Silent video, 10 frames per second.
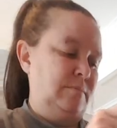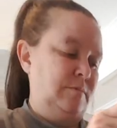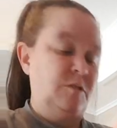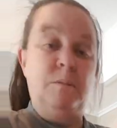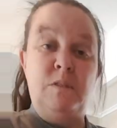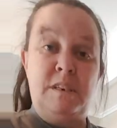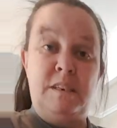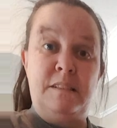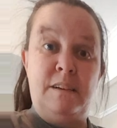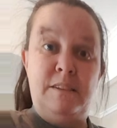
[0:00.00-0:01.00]
Smell like an
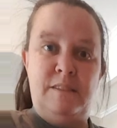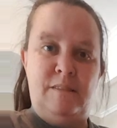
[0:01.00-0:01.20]
Italian.